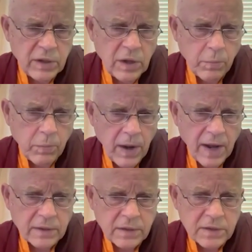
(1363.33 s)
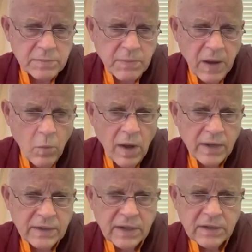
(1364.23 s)
your practice by
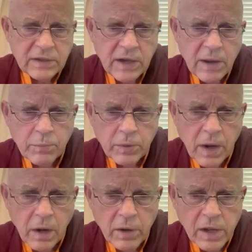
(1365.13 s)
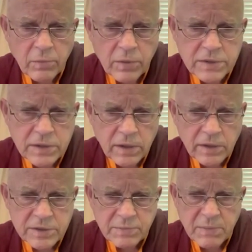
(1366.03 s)
wanting temporary results.